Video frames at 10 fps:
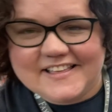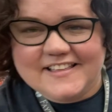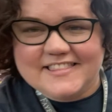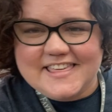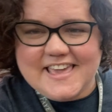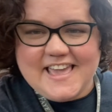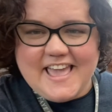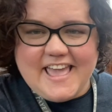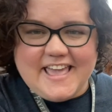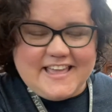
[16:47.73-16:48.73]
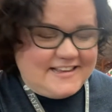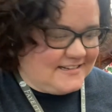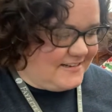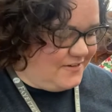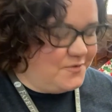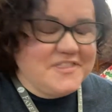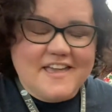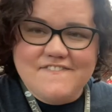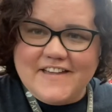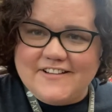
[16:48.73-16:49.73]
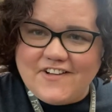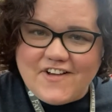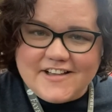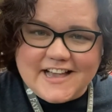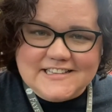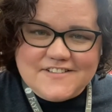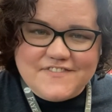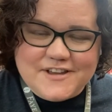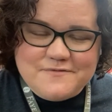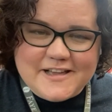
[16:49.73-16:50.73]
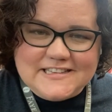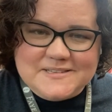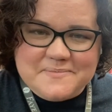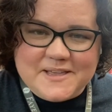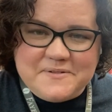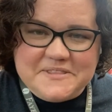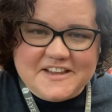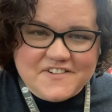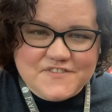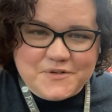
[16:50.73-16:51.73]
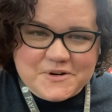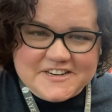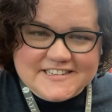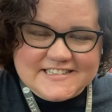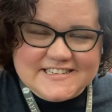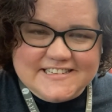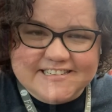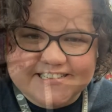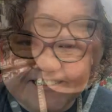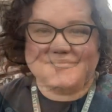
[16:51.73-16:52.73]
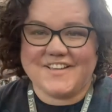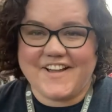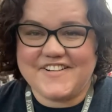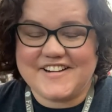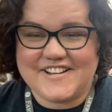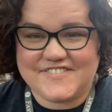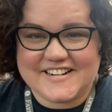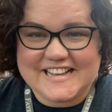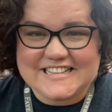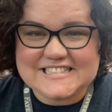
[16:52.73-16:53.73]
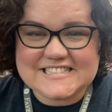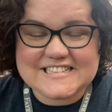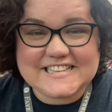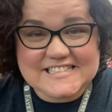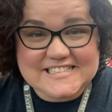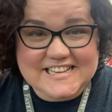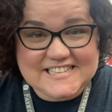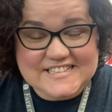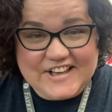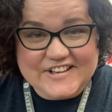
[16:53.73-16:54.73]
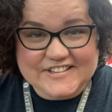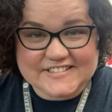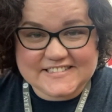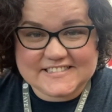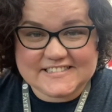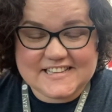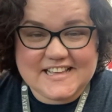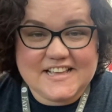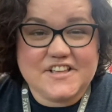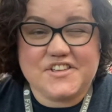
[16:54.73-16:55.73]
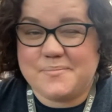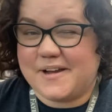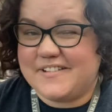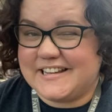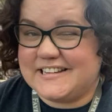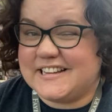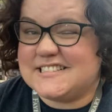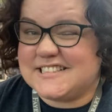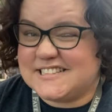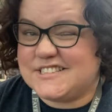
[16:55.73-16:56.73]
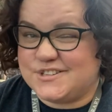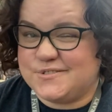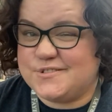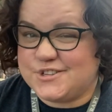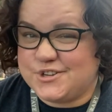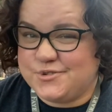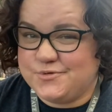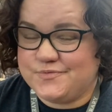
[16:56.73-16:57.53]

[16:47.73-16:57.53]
The end. Well, they found all kinds of fun ways to play with their fort. All right, friends, let's sing a song. You might recognize this tune, too.